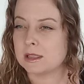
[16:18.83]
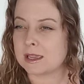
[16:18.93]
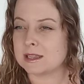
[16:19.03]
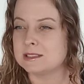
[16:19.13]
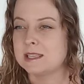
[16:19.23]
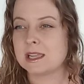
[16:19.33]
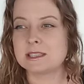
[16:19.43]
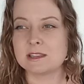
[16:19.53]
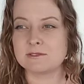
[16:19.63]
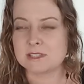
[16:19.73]
like
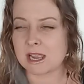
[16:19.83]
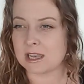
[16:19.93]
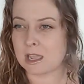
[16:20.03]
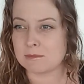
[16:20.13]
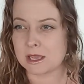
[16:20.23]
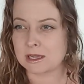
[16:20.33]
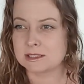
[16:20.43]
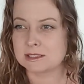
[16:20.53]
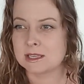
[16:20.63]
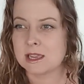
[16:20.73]
addictive
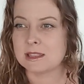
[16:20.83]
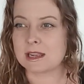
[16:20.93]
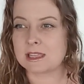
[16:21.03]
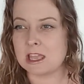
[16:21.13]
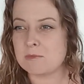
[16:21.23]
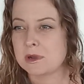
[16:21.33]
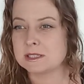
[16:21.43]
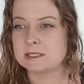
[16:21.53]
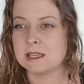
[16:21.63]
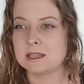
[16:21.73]
dynamics that keep
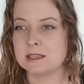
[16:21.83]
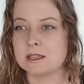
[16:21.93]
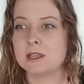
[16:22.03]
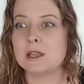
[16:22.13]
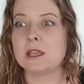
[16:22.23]
us in